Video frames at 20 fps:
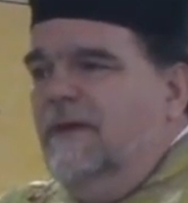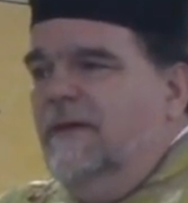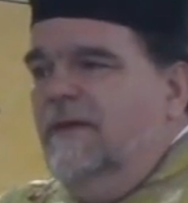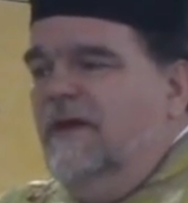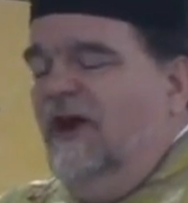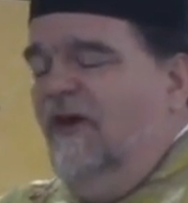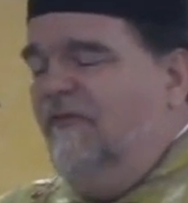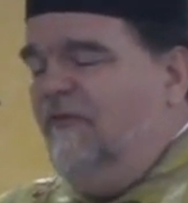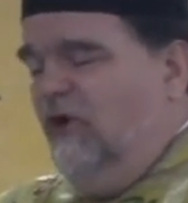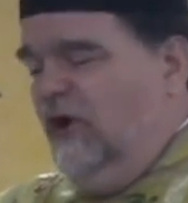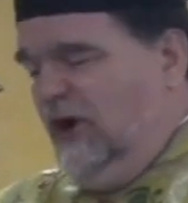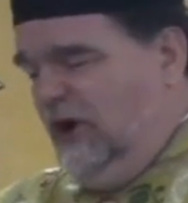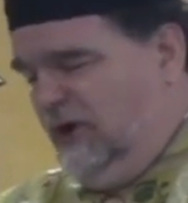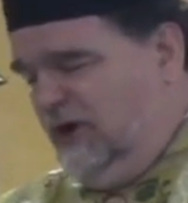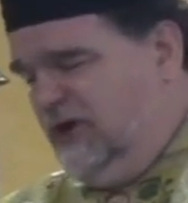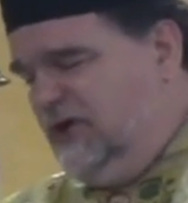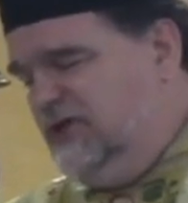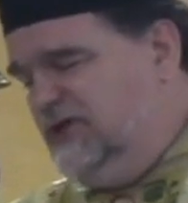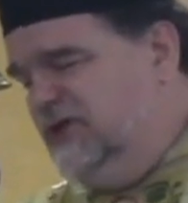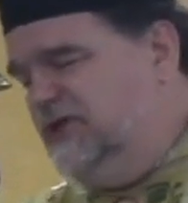Therefore, our
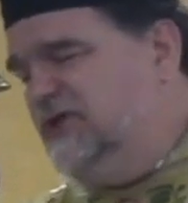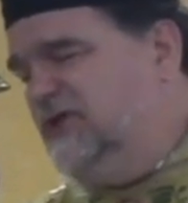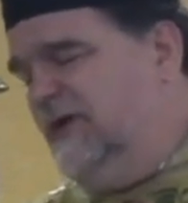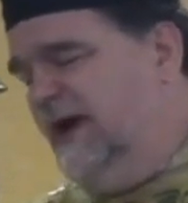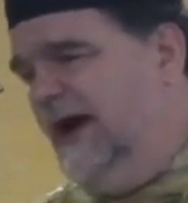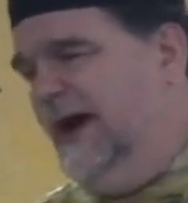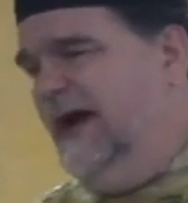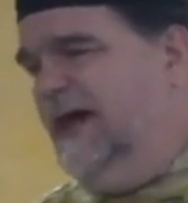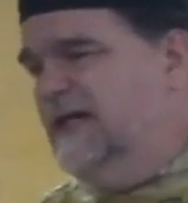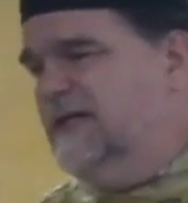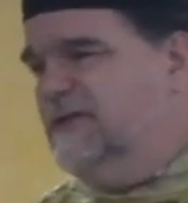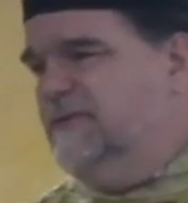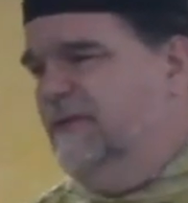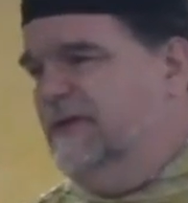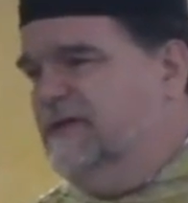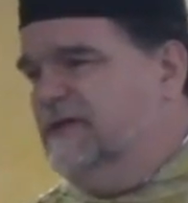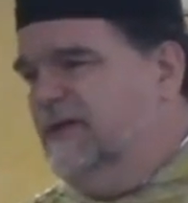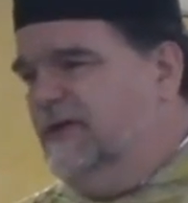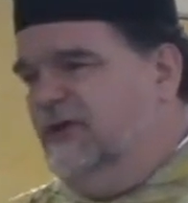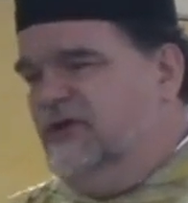Lord Jesus Christ, when
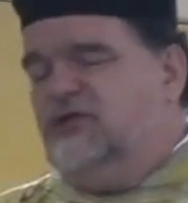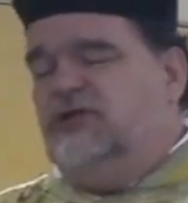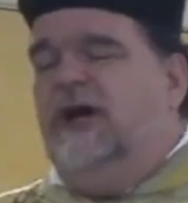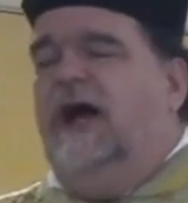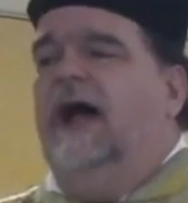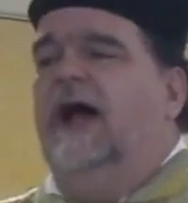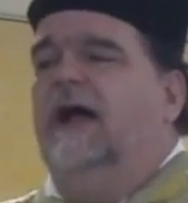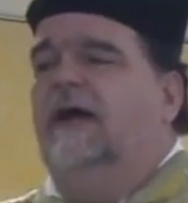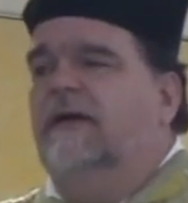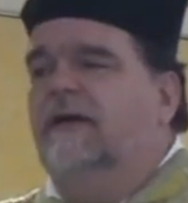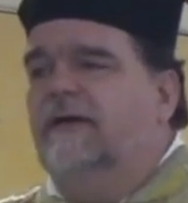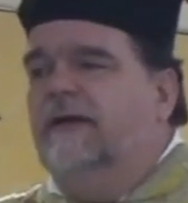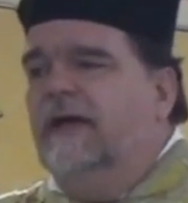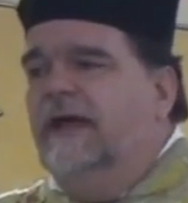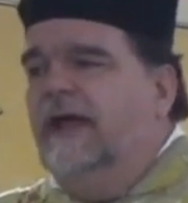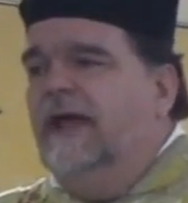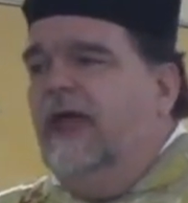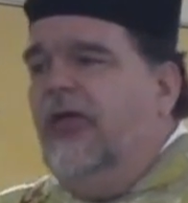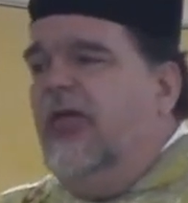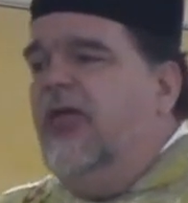he was a little child,
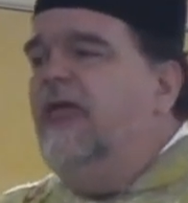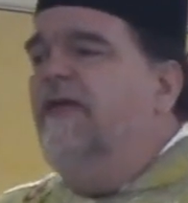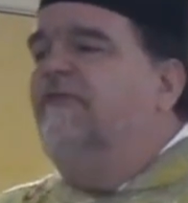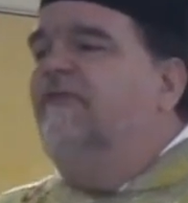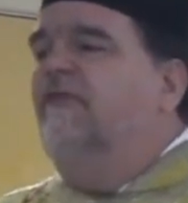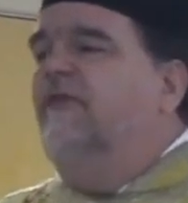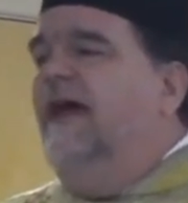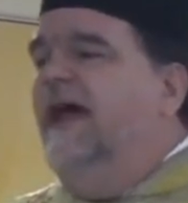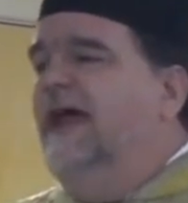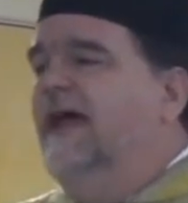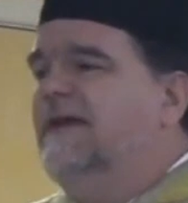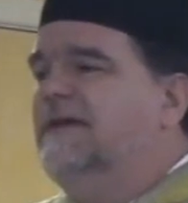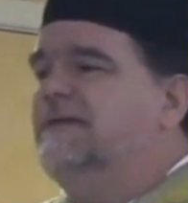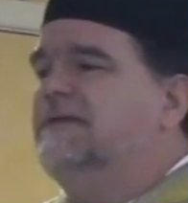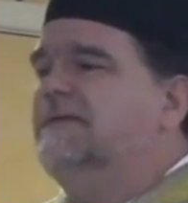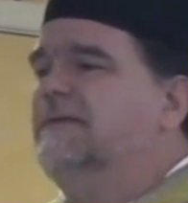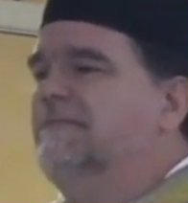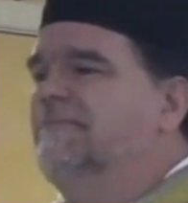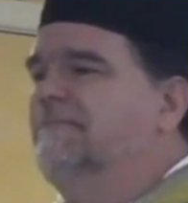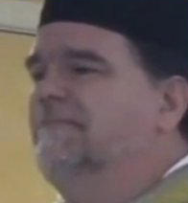he
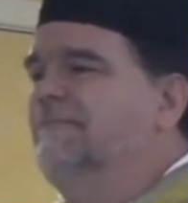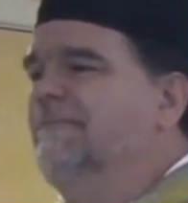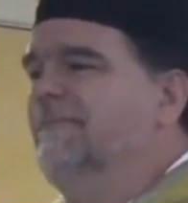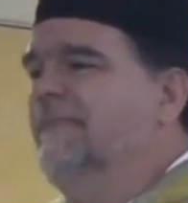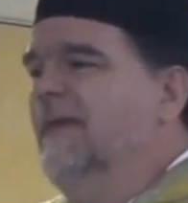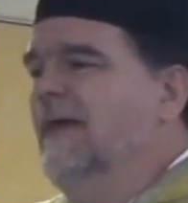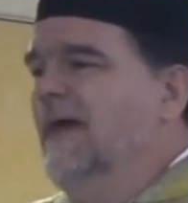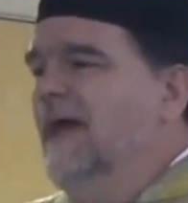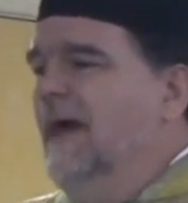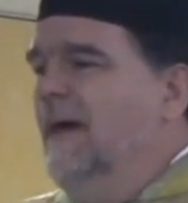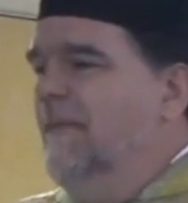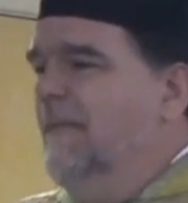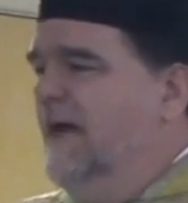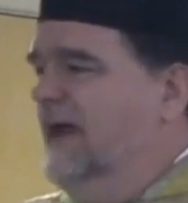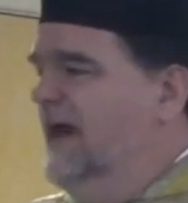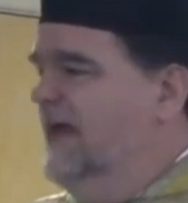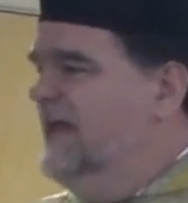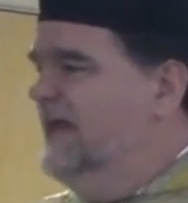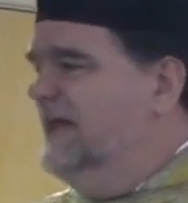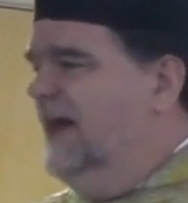fled,
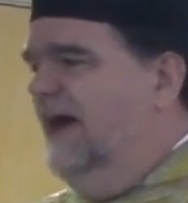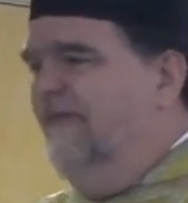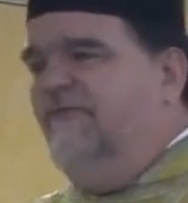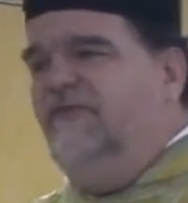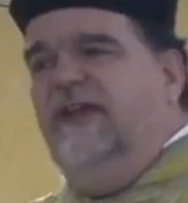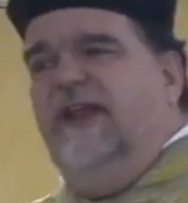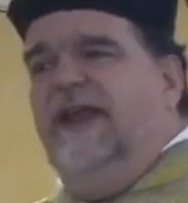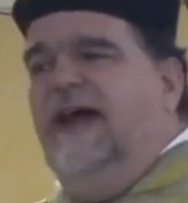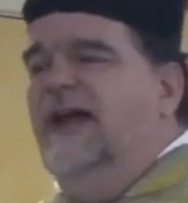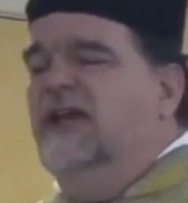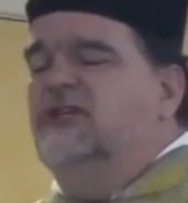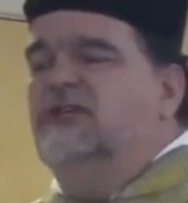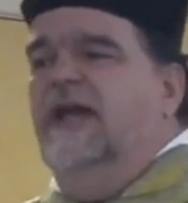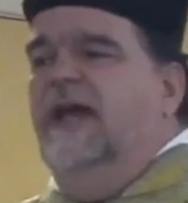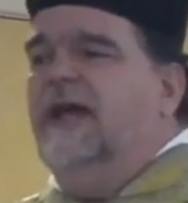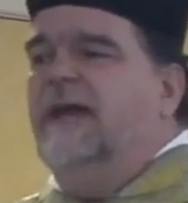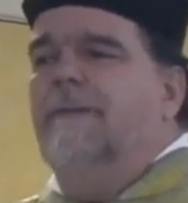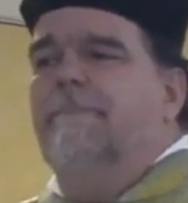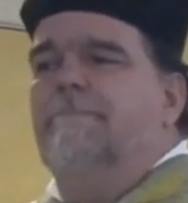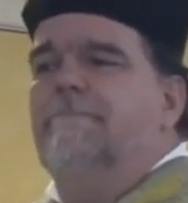but he did not flee like
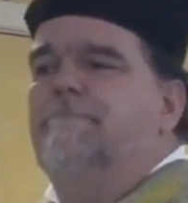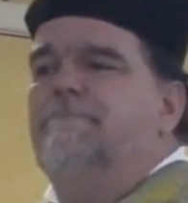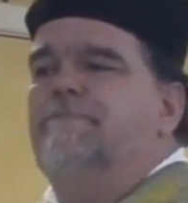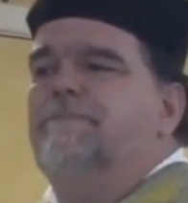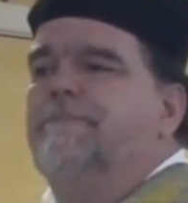Jacob.